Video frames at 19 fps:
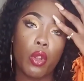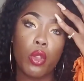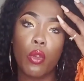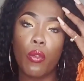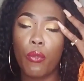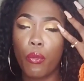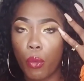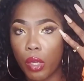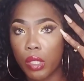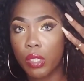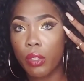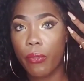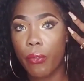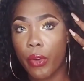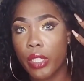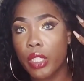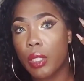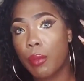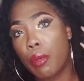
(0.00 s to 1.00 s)
or you force a
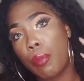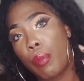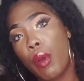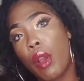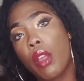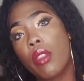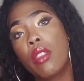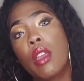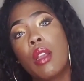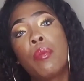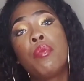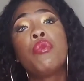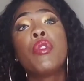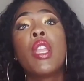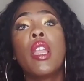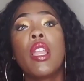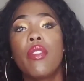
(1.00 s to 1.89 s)
friendship upon them,